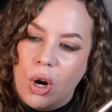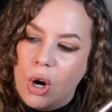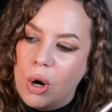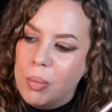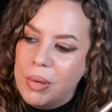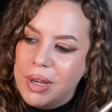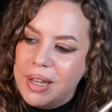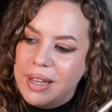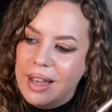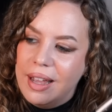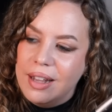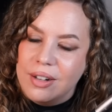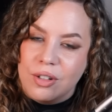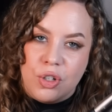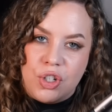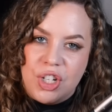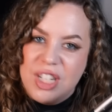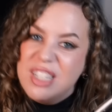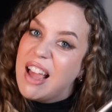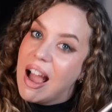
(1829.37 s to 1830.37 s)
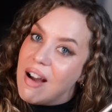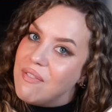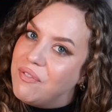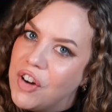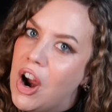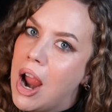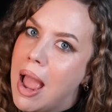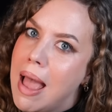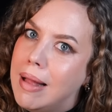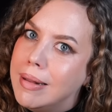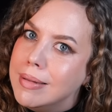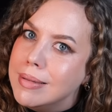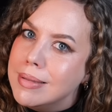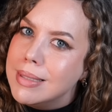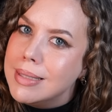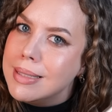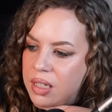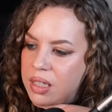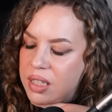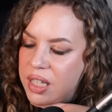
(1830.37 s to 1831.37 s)
Armageddon. She's got
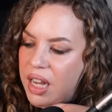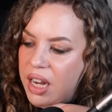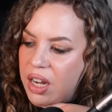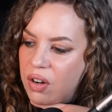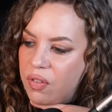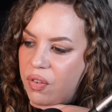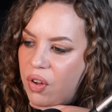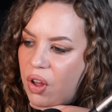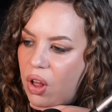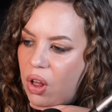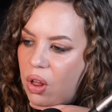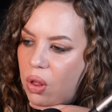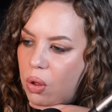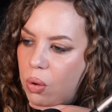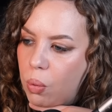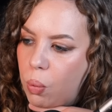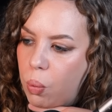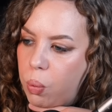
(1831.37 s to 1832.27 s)
friends. Second of all,